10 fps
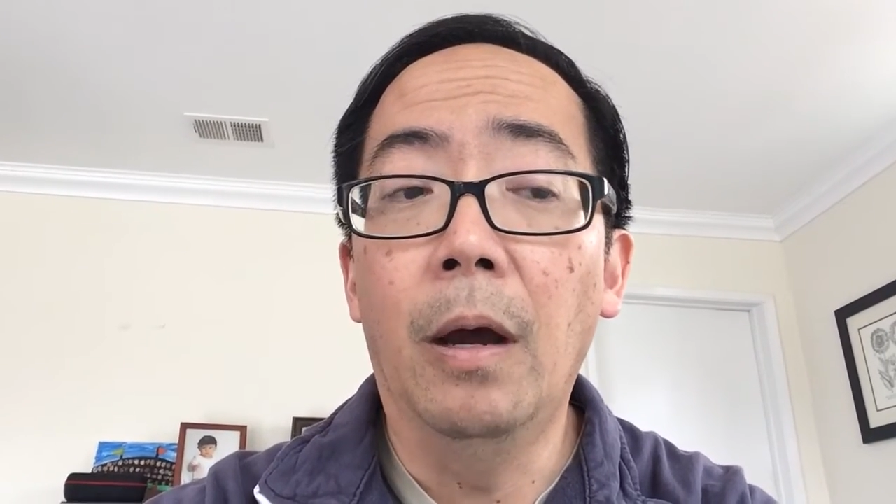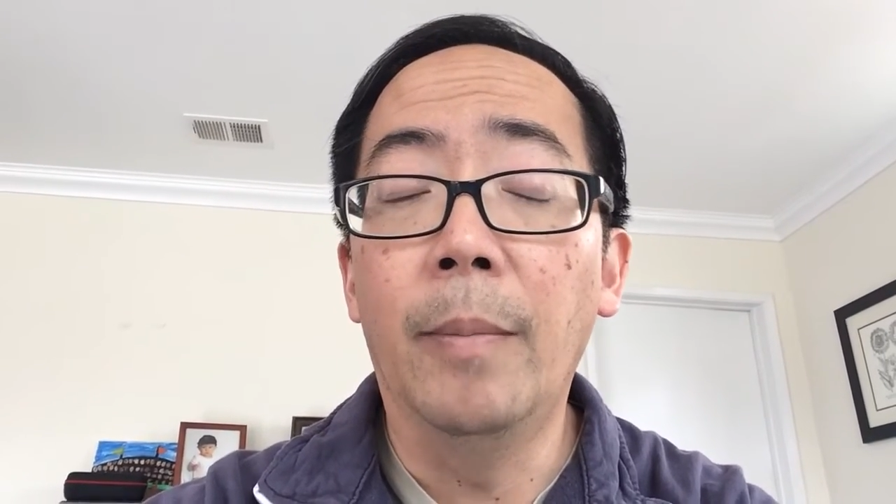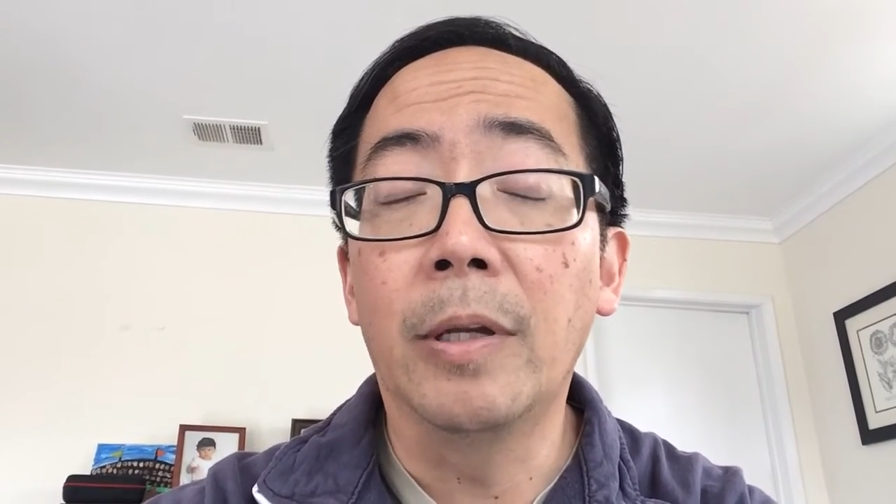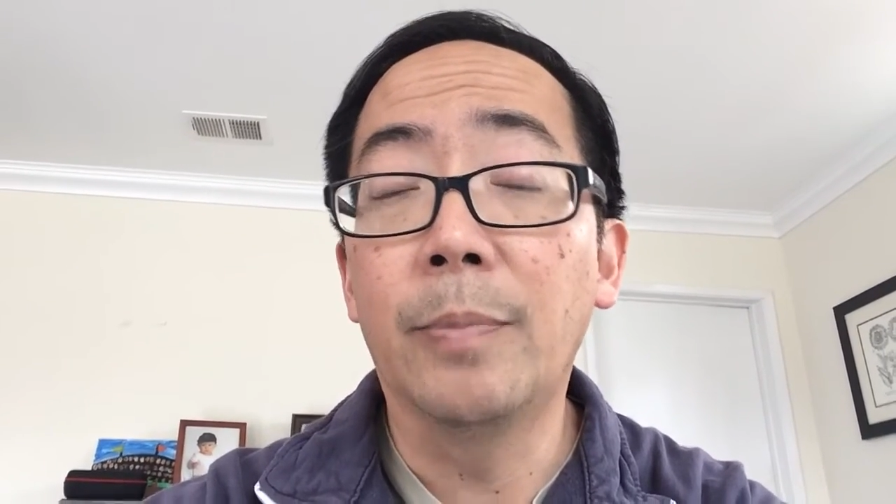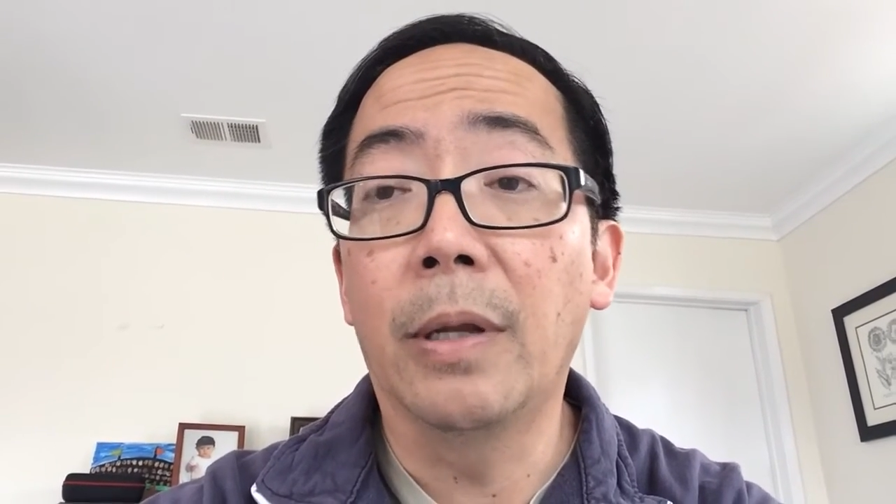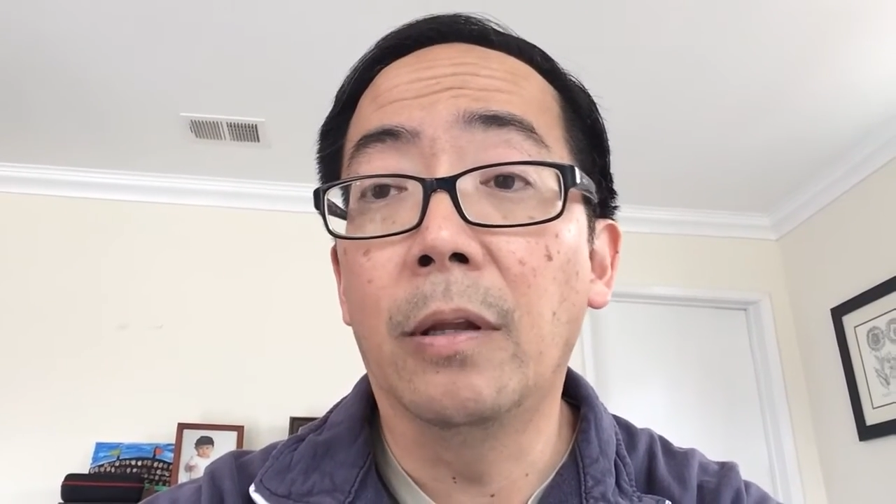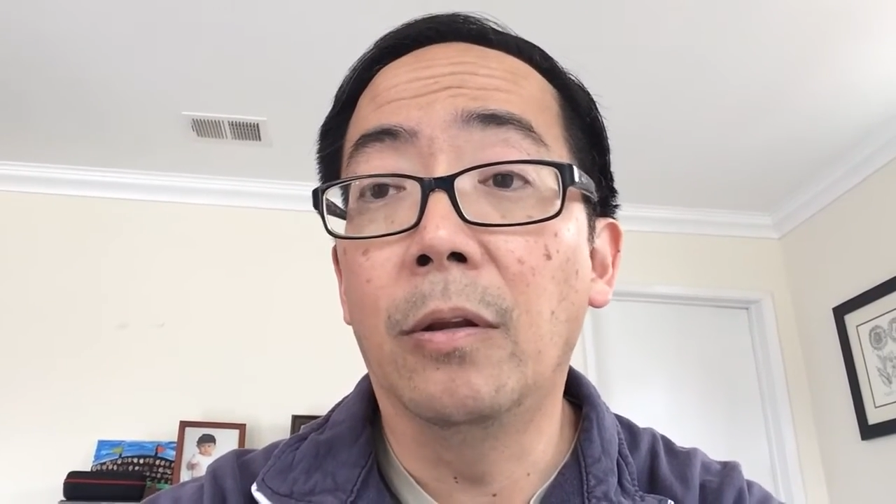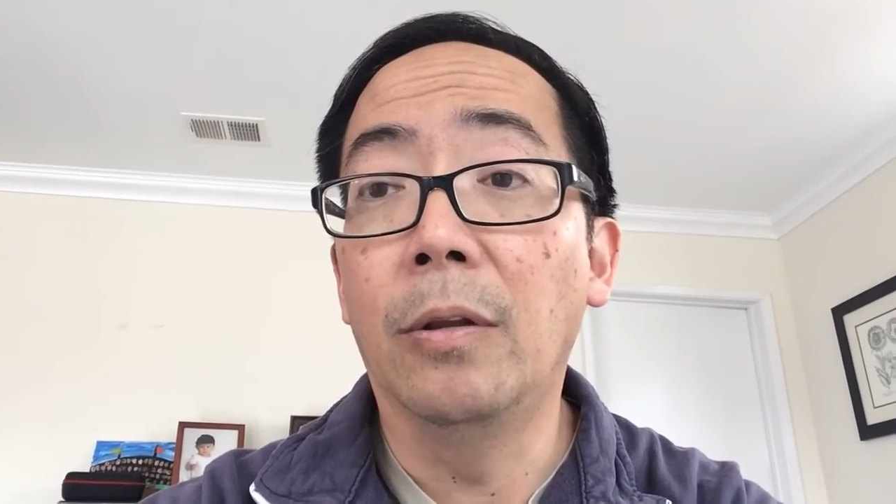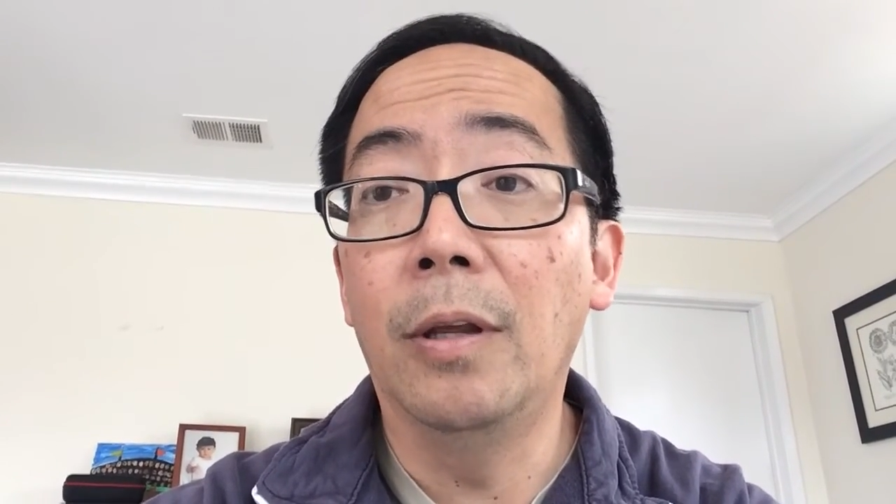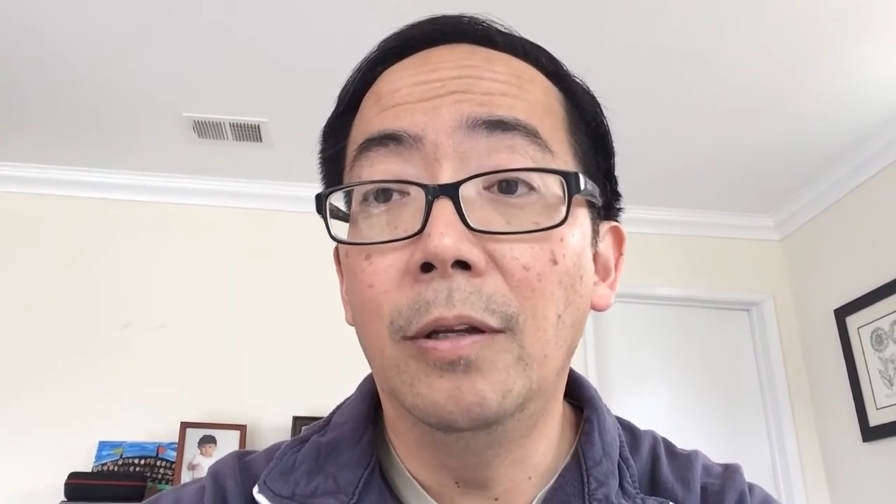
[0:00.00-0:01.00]
I'm expected
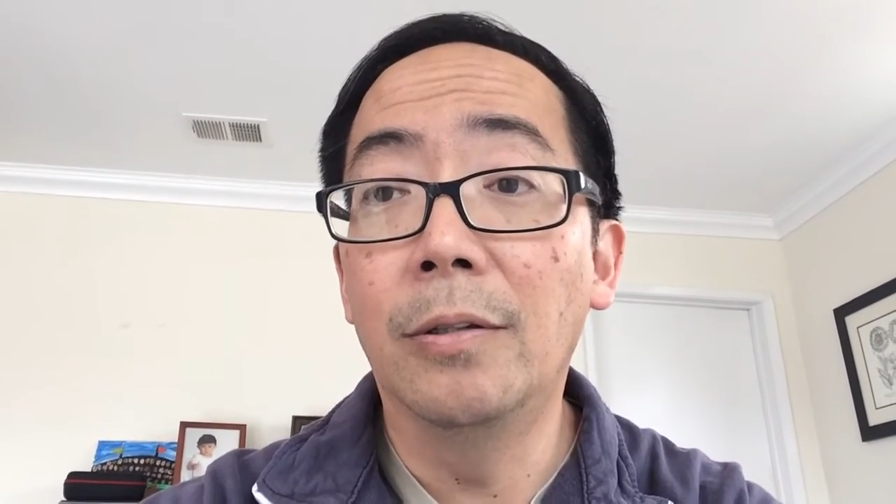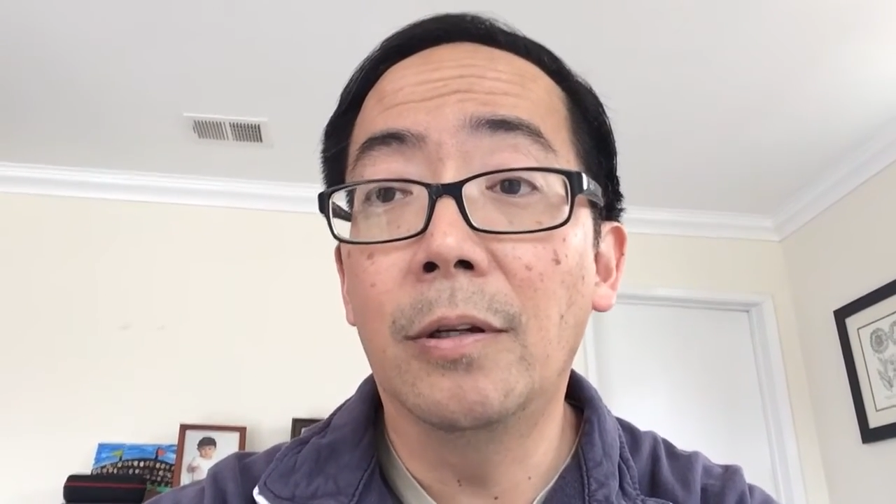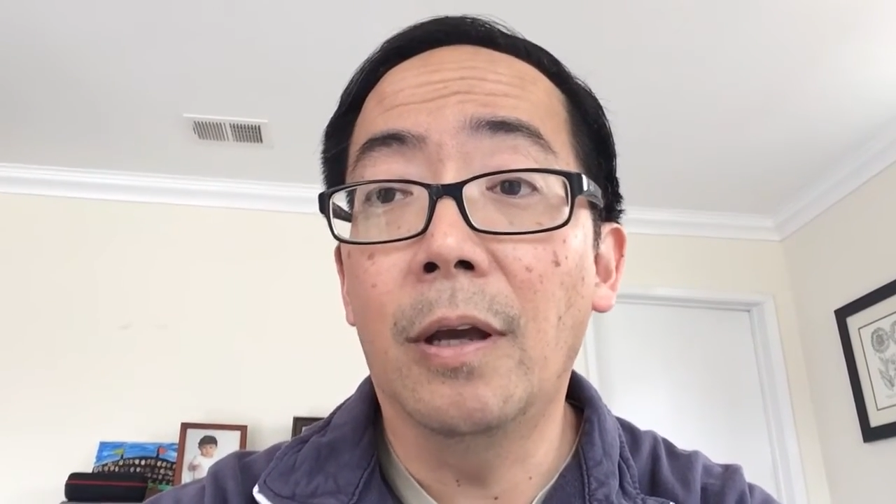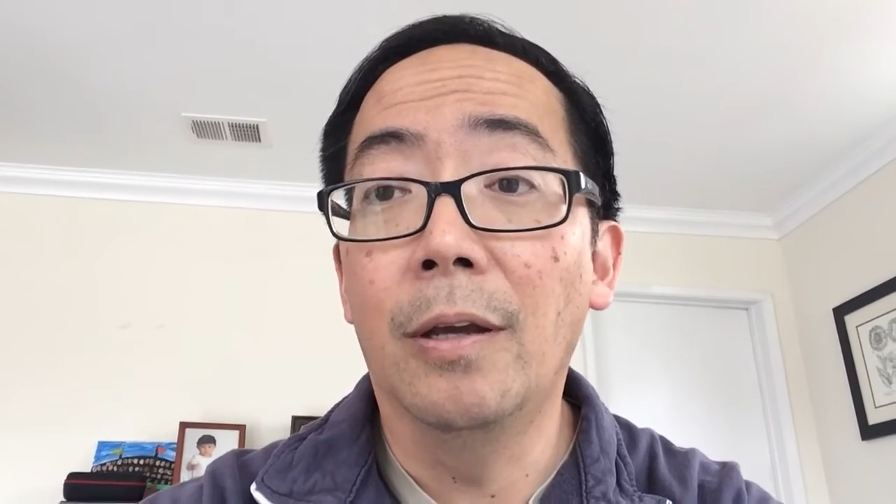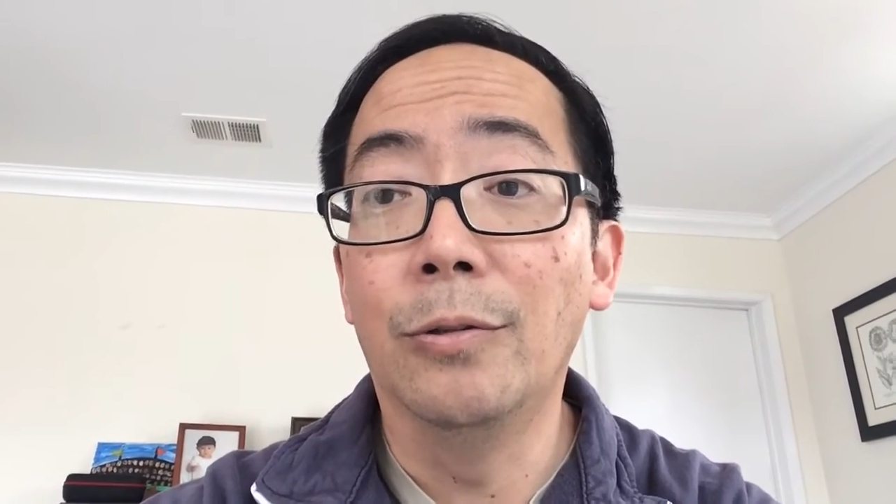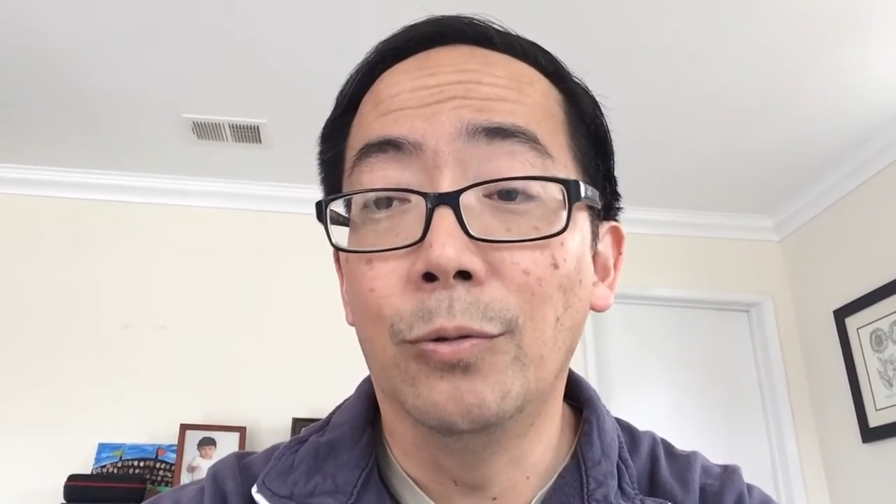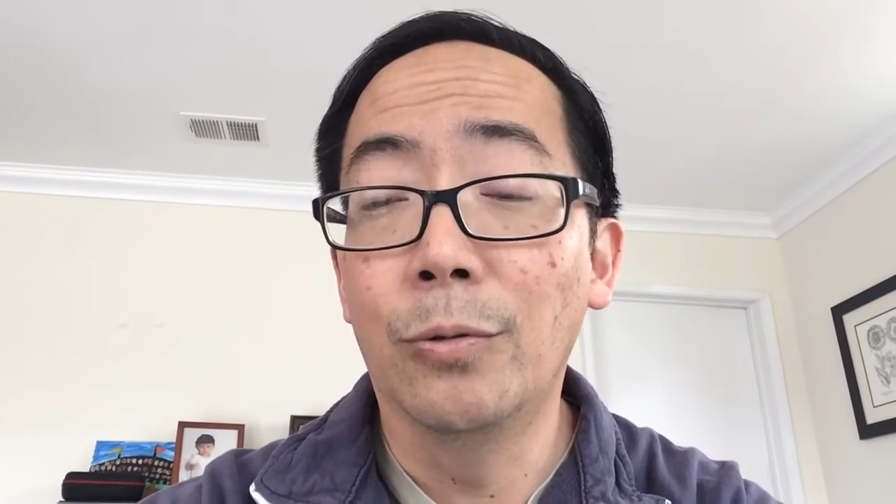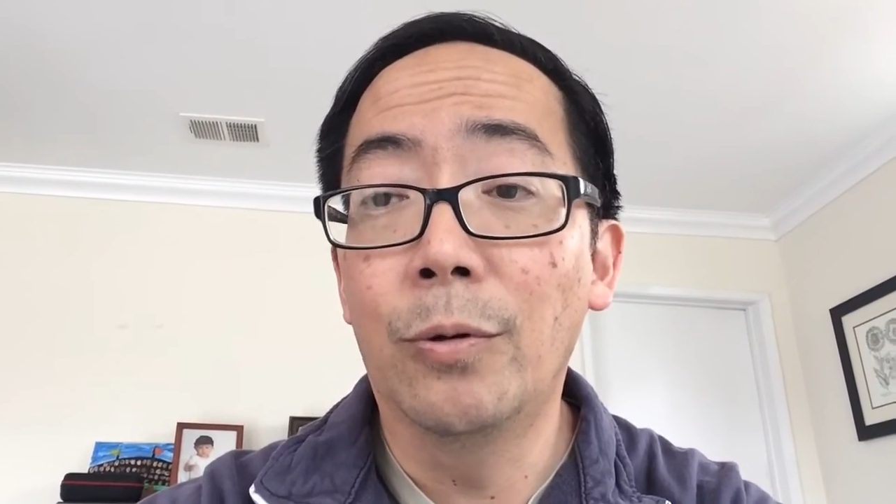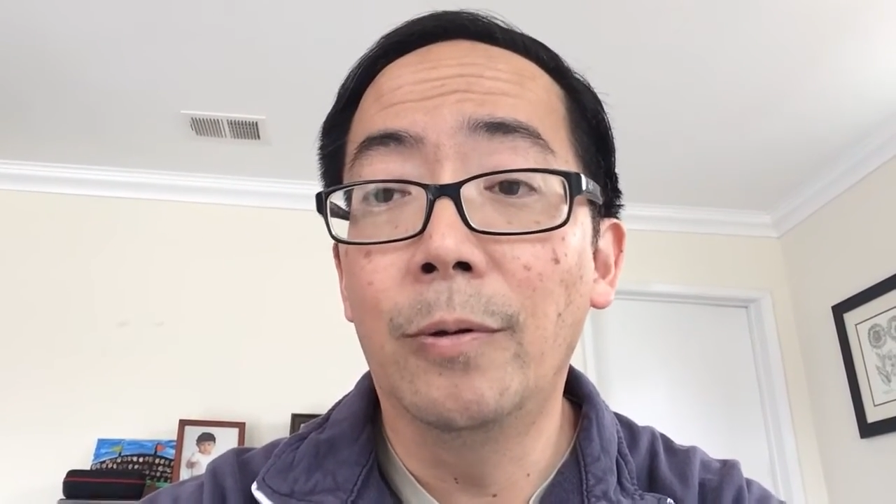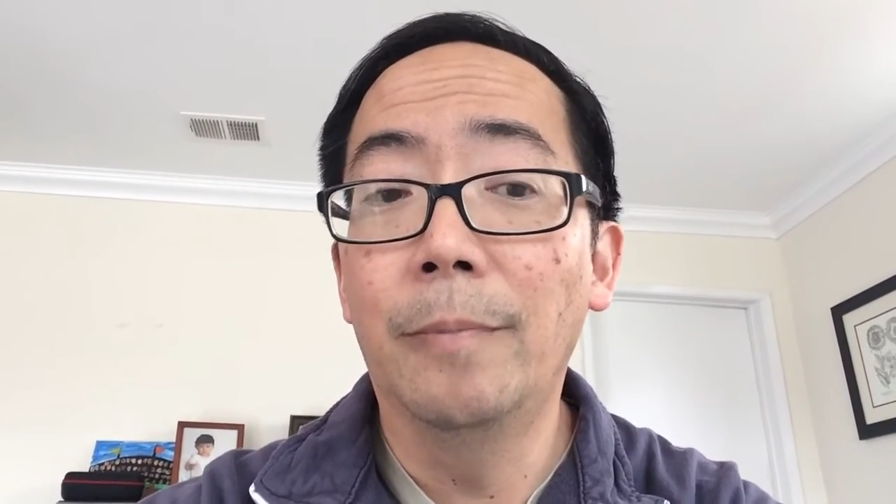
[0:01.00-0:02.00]
to teach, as
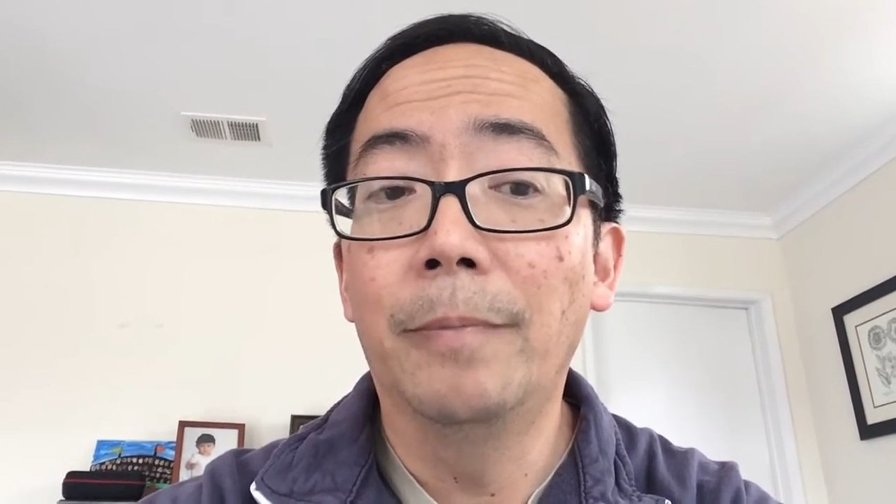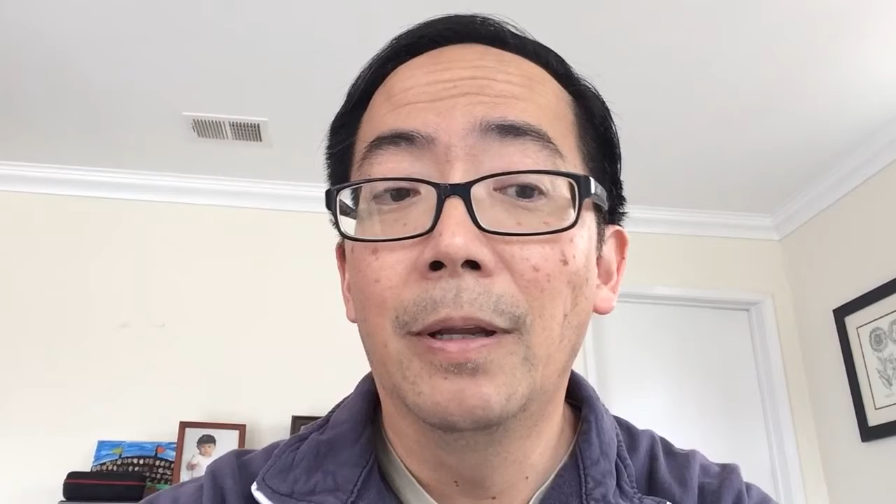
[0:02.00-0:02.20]
usual,